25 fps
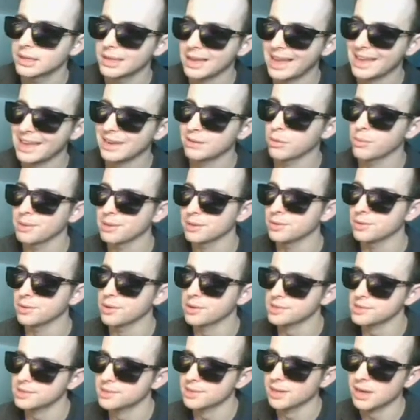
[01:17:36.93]
and it will be
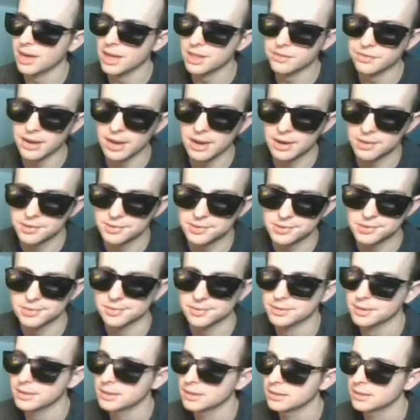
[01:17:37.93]
Lucas and Ta in the finals.
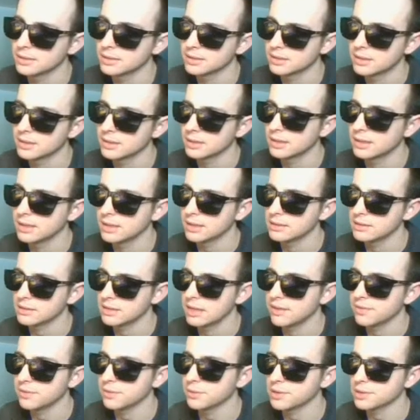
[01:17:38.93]

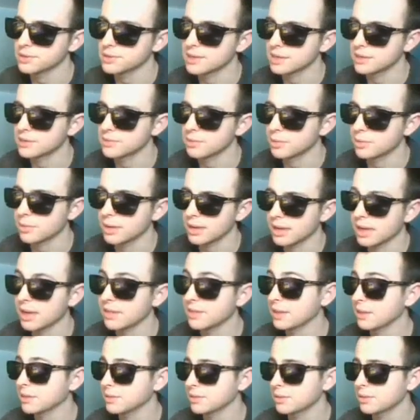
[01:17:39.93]
If Lucas can get to a Quake, I
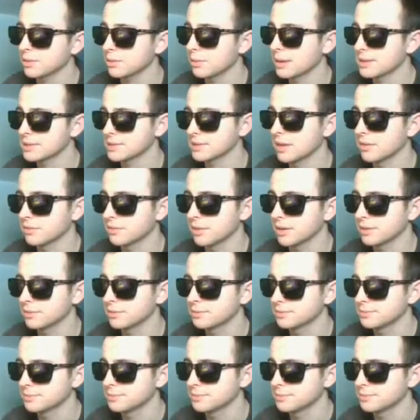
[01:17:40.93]
think Quake's enough, right?